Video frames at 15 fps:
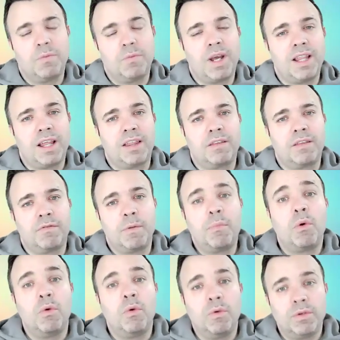and the way that the
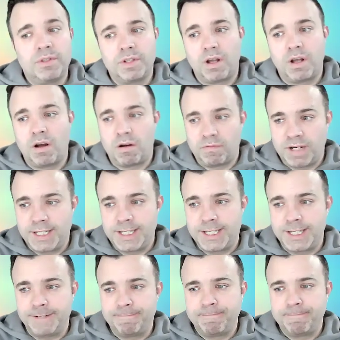reports are
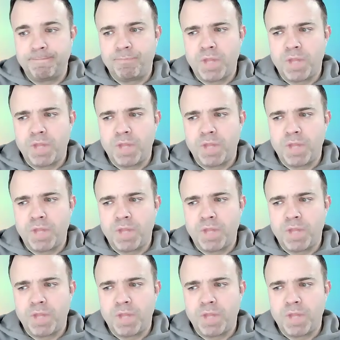written.